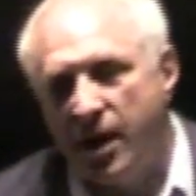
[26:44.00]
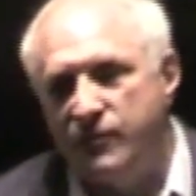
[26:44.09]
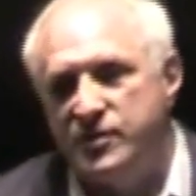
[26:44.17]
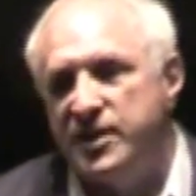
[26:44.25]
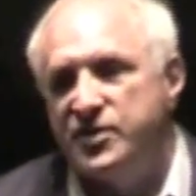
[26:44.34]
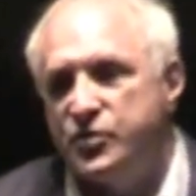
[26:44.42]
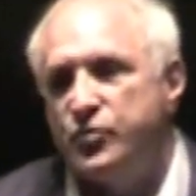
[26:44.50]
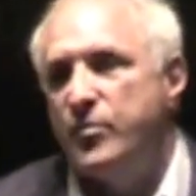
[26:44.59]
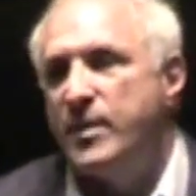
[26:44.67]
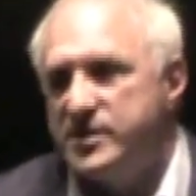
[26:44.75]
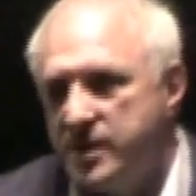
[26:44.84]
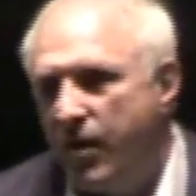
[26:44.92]
conversation with
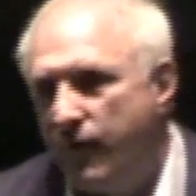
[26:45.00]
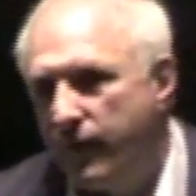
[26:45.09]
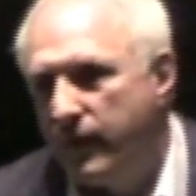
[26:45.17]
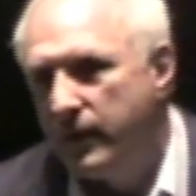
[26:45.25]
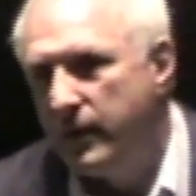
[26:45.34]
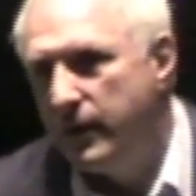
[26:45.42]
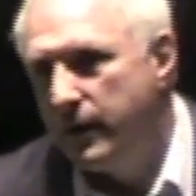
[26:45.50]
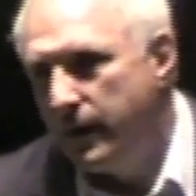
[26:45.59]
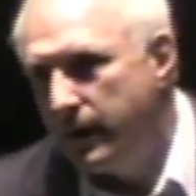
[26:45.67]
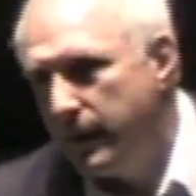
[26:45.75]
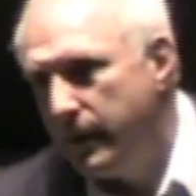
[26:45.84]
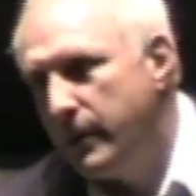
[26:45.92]
myself.
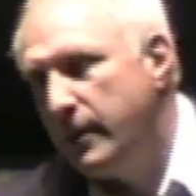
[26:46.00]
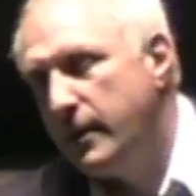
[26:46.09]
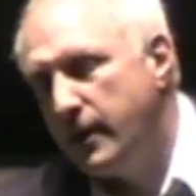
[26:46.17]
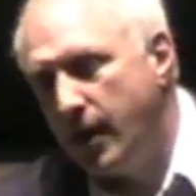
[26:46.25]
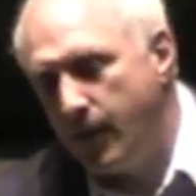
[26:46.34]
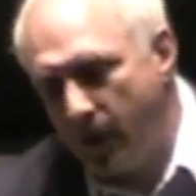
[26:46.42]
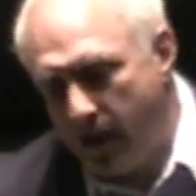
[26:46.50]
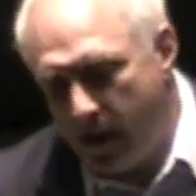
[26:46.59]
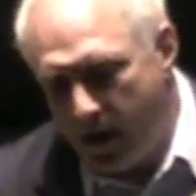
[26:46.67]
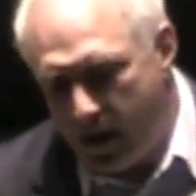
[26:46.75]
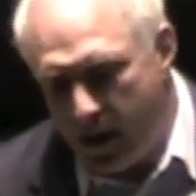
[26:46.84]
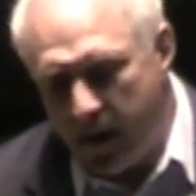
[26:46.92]

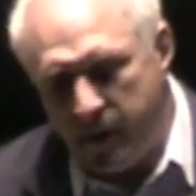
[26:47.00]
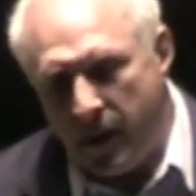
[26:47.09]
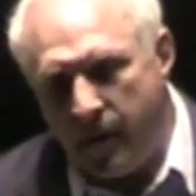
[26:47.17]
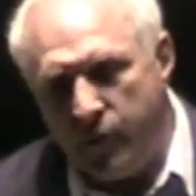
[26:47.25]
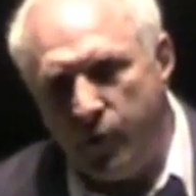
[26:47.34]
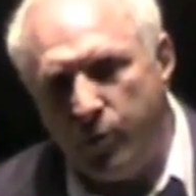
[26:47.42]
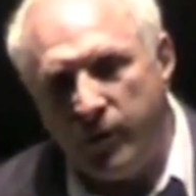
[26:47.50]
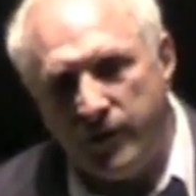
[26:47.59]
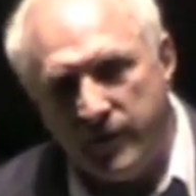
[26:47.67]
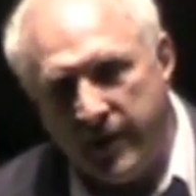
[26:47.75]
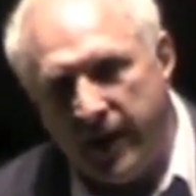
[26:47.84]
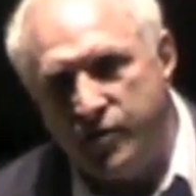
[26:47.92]
I do believe
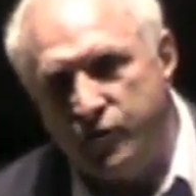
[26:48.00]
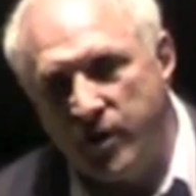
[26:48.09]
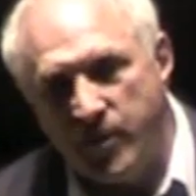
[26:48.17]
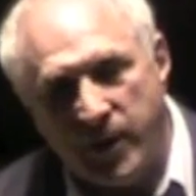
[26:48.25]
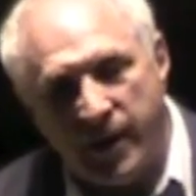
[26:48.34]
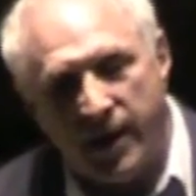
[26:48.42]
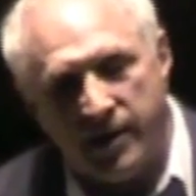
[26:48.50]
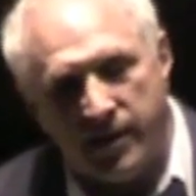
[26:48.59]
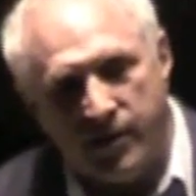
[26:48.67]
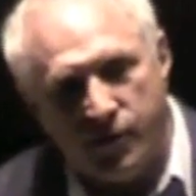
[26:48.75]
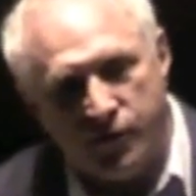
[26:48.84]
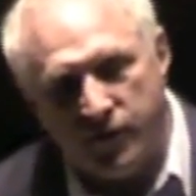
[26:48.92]
in daydreaming. I
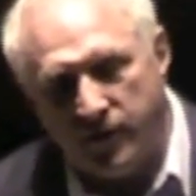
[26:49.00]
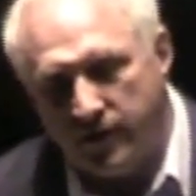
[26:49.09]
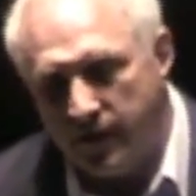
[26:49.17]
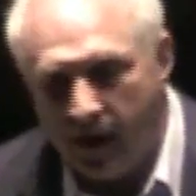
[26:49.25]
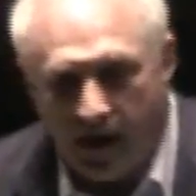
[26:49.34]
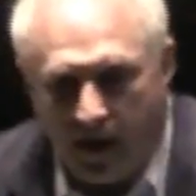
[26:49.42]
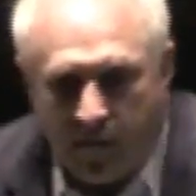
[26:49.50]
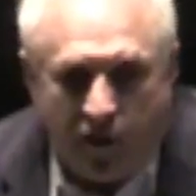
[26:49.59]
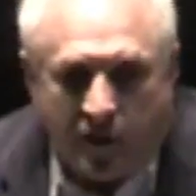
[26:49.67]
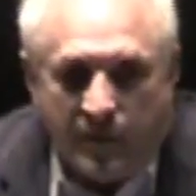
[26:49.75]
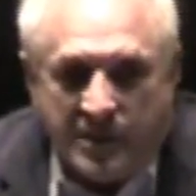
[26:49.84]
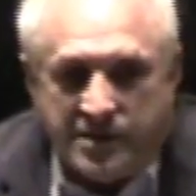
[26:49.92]
think you should. I
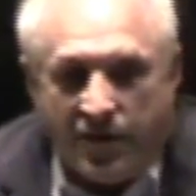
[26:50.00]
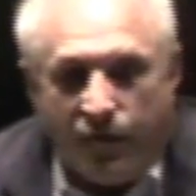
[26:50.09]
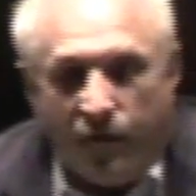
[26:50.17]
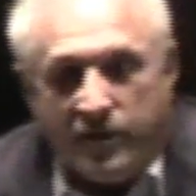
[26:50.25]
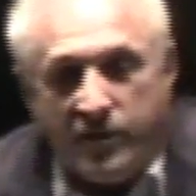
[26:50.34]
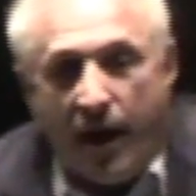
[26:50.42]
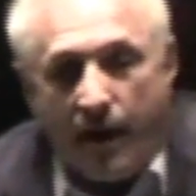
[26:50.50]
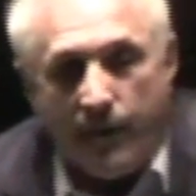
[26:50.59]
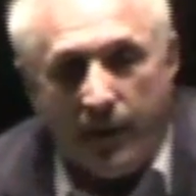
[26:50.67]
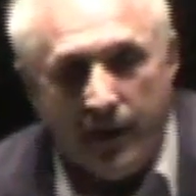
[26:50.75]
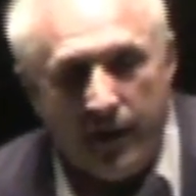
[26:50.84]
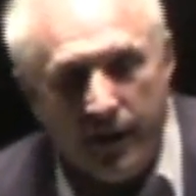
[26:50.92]
talk to myself all the time.
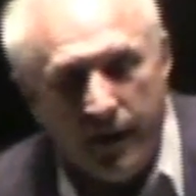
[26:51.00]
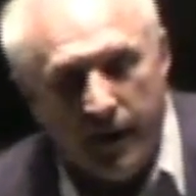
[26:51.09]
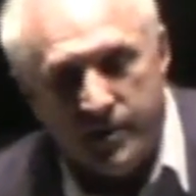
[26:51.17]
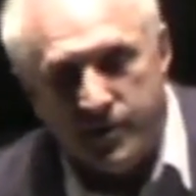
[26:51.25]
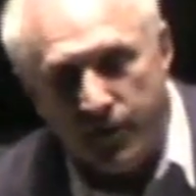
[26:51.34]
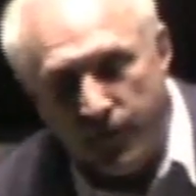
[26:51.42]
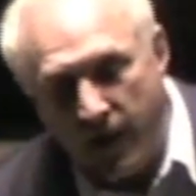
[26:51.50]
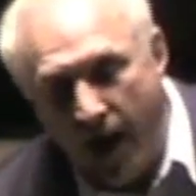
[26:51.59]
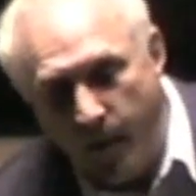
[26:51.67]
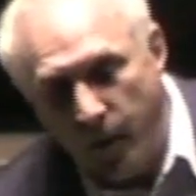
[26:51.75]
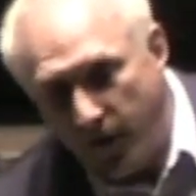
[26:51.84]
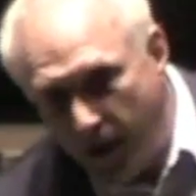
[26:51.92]
It's a
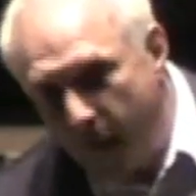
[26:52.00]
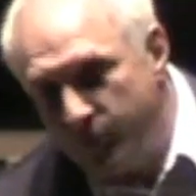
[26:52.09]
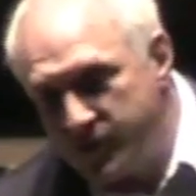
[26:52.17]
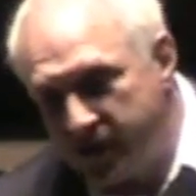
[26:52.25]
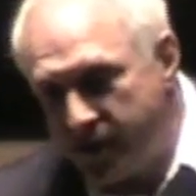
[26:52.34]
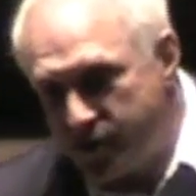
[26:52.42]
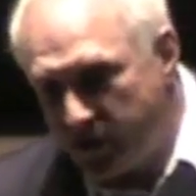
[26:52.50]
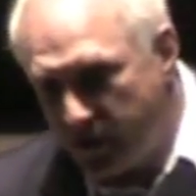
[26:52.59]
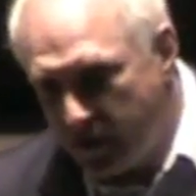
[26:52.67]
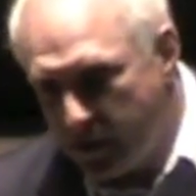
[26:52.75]
phenomenal conversation,